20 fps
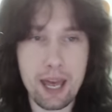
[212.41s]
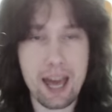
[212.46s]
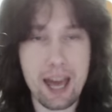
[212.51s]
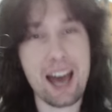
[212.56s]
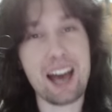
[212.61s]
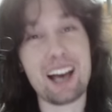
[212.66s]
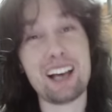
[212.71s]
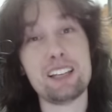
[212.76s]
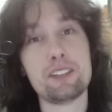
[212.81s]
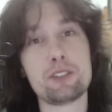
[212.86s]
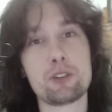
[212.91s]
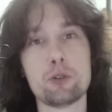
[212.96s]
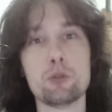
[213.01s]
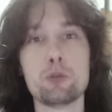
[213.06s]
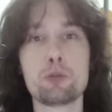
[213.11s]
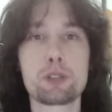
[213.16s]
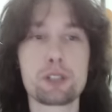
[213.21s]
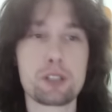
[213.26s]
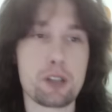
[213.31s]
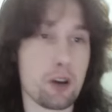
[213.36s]
and
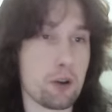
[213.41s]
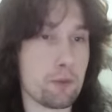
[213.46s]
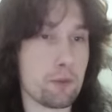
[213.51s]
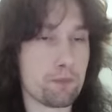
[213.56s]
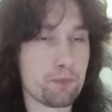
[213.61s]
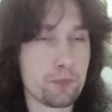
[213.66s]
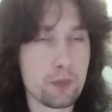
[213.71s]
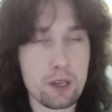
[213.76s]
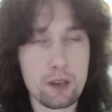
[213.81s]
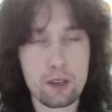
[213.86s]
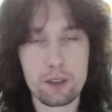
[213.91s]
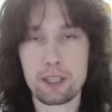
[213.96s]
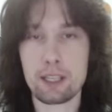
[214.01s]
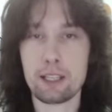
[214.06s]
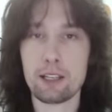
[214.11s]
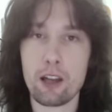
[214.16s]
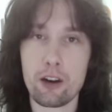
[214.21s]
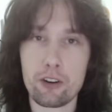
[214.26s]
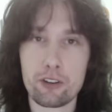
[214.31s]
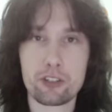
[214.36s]
also the
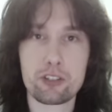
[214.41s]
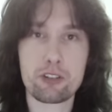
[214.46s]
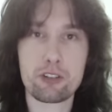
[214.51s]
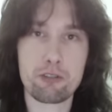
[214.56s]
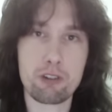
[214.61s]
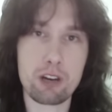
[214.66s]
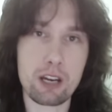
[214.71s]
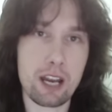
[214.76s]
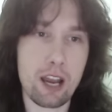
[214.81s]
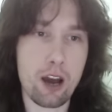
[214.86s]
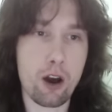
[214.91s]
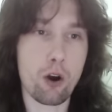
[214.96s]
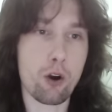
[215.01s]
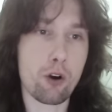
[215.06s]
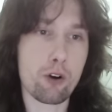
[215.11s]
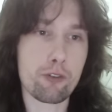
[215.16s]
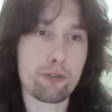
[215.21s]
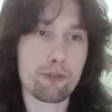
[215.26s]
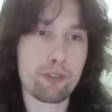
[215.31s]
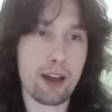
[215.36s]
luxury
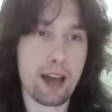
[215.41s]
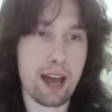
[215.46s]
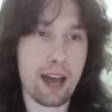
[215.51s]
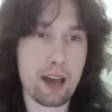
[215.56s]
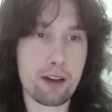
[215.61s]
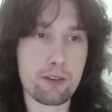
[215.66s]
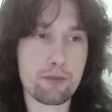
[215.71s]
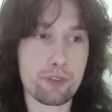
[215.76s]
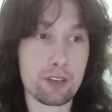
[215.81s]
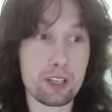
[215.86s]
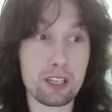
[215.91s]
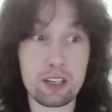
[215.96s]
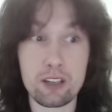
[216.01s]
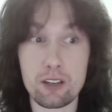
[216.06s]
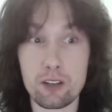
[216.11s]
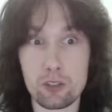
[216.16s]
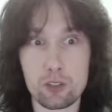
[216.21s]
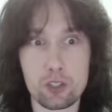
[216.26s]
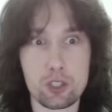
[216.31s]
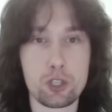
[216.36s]
of having
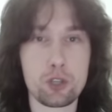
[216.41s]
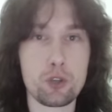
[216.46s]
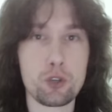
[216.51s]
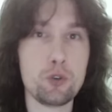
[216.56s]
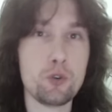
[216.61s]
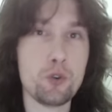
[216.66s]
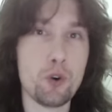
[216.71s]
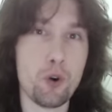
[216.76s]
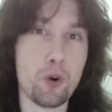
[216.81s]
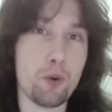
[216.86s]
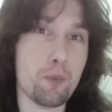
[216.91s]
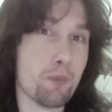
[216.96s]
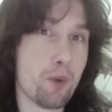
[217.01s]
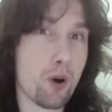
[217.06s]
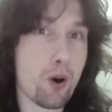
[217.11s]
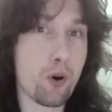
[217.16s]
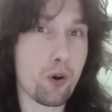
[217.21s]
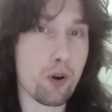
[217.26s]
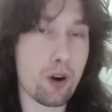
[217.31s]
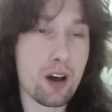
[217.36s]
two or
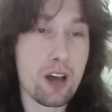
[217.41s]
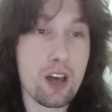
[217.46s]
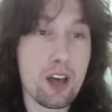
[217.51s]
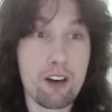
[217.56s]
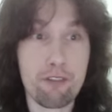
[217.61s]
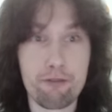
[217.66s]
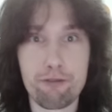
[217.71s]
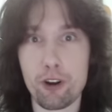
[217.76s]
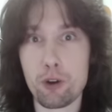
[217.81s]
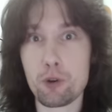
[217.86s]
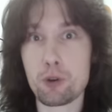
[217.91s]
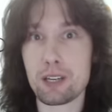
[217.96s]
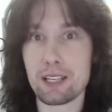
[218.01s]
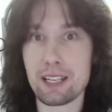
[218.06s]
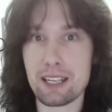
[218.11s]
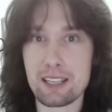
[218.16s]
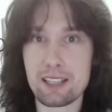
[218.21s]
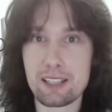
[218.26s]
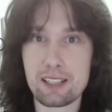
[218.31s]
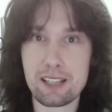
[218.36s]
more
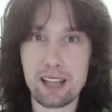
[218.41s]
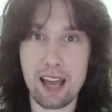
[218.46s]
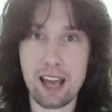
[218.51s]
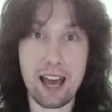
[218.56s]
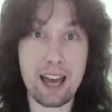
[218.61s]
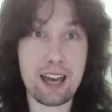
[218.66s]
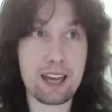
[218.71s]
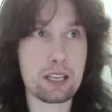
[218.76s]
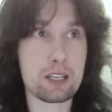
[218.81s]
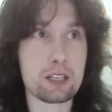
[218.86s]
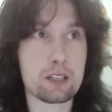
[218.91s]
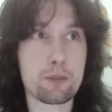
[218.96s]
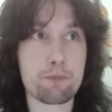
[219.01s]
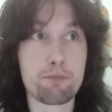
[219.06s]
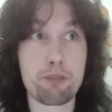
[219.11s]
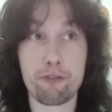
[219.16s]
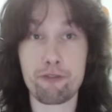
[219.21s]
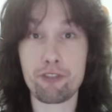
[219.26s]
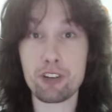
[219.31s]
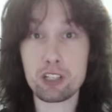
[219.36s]
vocalists and
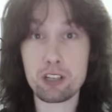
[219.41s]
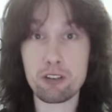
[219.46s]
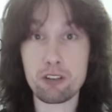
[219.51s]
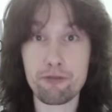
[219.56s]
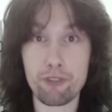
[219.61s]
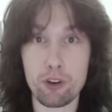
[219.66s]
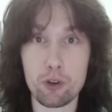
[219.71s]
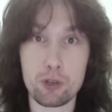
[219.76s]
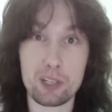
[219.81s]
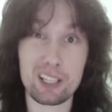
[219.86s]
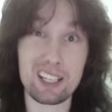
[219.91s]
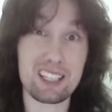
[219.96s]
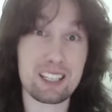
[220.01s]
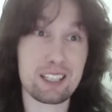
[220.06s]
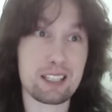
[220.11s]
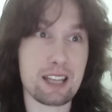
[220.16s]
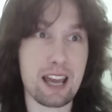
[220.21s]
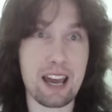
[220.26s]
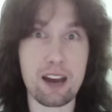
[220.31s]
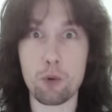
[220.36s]
proficient
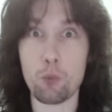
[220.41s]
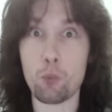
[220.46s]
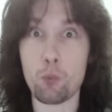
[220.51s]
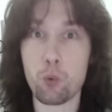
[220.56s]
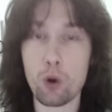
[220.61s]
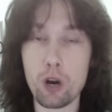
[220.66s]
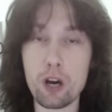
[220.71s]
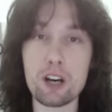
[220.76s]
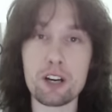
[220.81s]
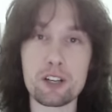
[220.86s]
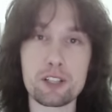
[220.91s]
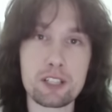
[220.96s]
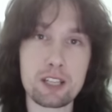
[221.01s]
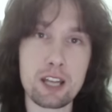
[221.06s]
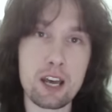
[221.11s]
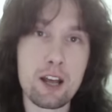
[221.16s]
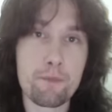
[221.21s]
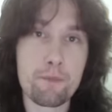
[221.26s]
vocalists at worst